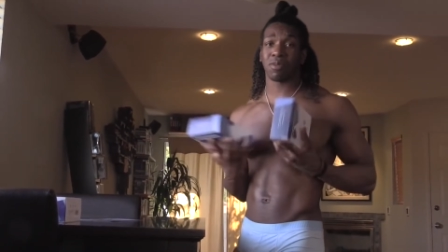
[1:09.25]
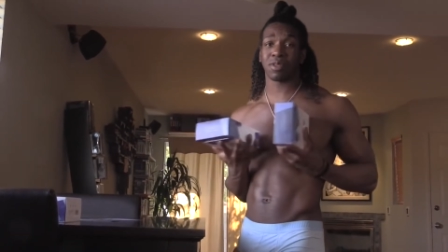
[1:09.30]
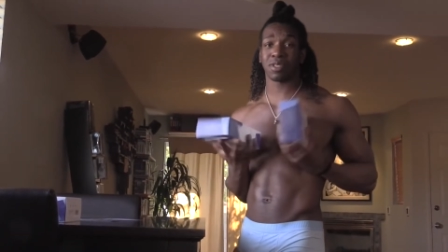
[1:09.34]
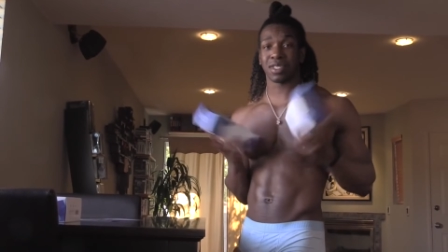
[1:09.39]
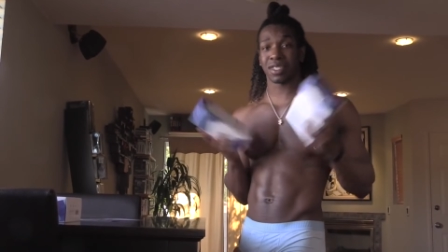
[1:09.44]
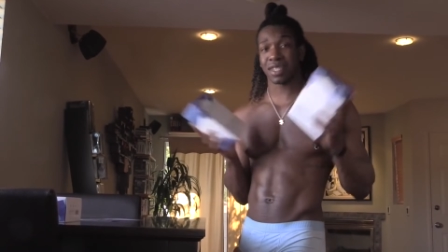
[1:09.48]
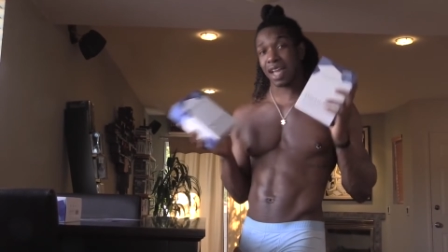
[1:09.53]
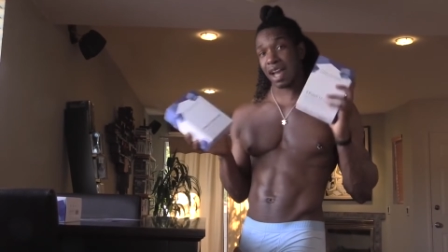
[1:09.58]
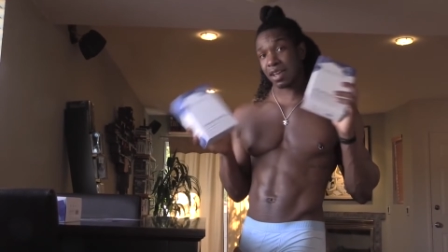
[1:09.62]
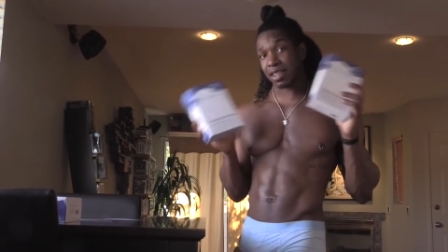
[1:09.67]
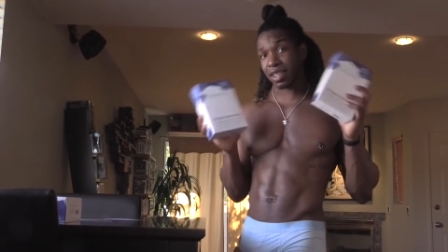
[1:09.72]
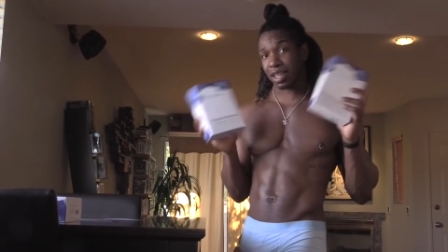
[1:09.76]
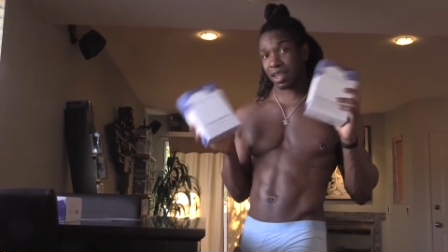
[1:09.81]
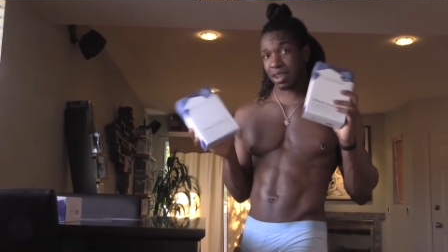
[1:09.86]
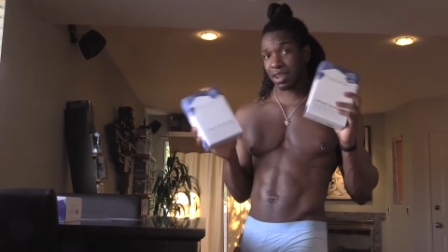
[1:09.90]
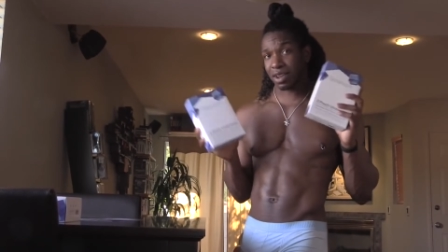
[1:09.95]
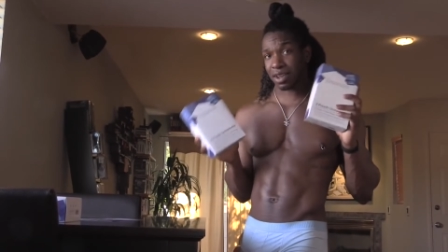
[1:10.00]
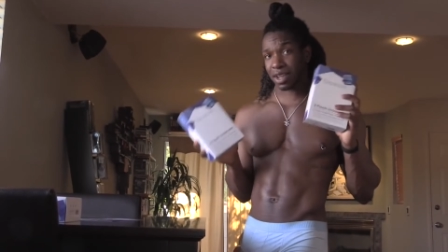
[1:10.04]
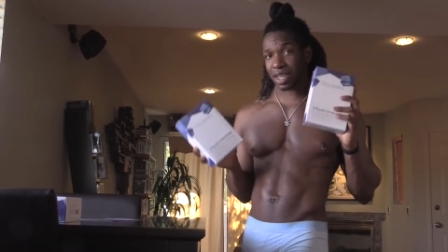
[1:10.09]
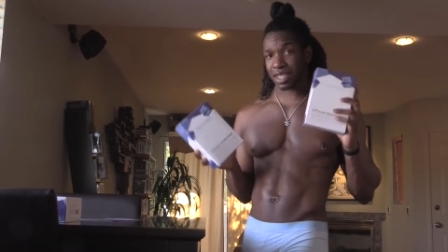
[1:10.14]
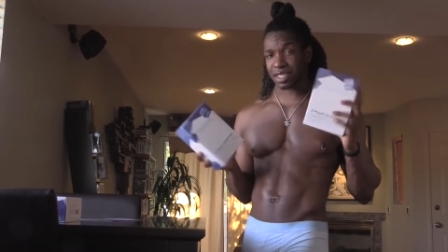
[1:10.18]
we'll see how they
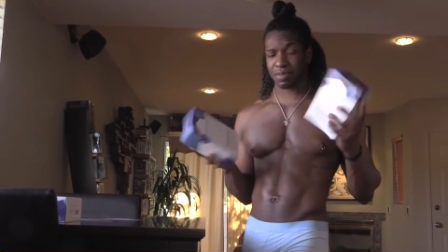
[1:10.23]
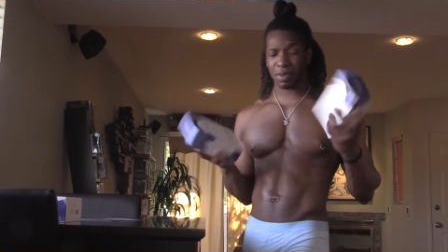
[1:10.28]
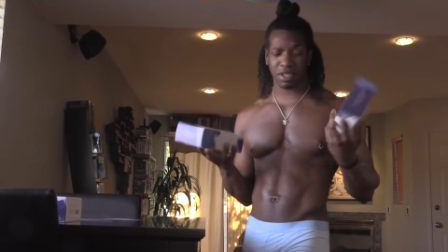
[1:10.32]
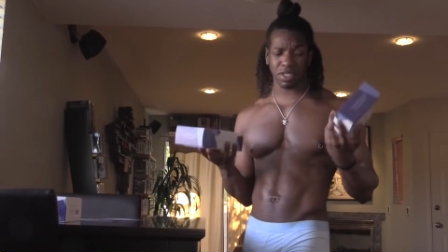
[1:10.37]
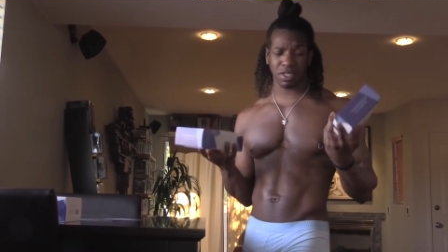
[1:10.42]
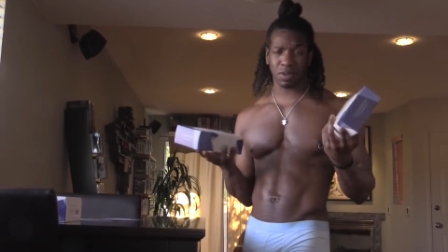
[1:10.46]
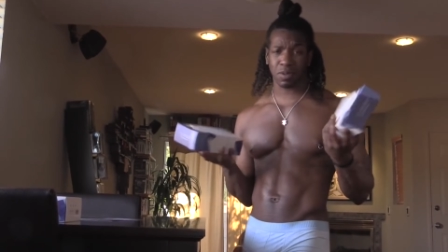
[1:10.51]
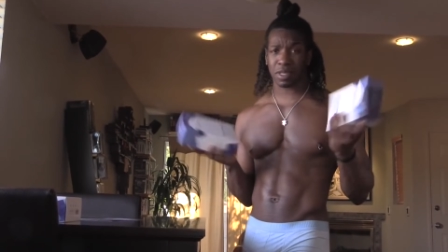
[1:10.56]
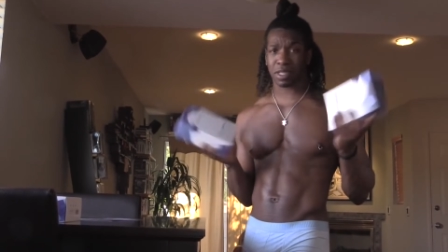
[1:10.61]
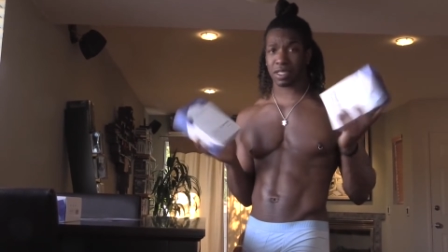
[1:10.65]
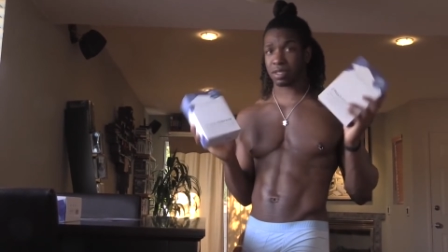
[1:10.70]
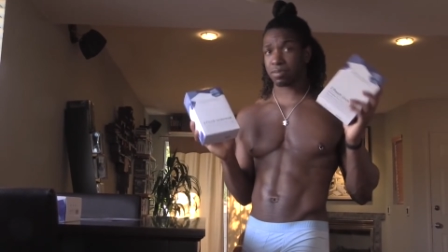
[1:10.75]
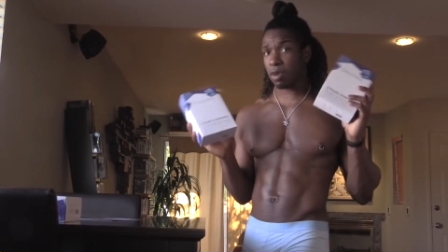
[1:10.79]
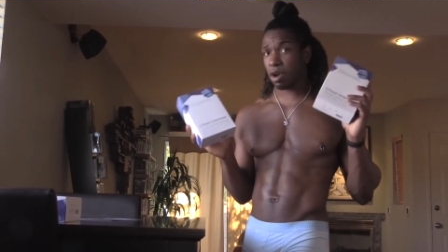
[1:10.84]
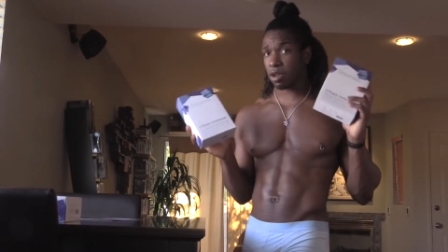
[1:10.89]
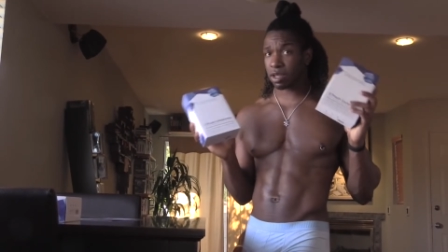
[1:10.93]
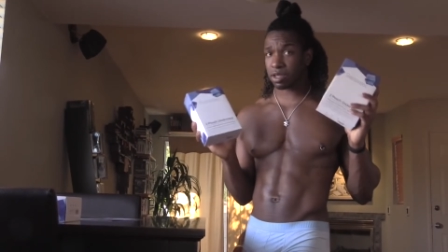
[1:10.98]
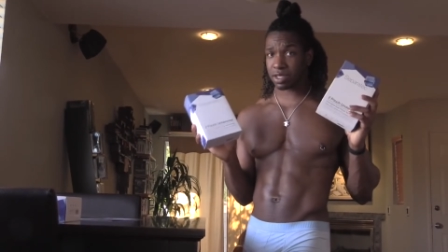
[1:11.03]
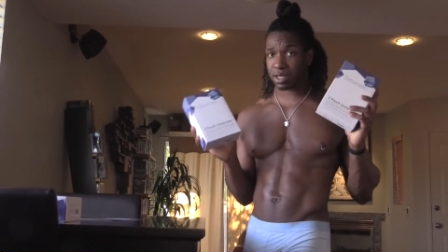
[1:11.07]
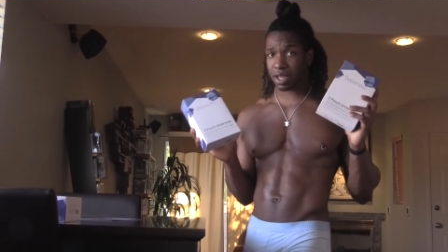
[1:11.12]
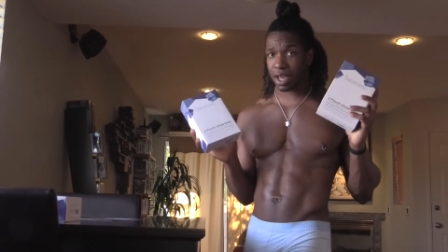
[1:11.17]
look, especially with the smaller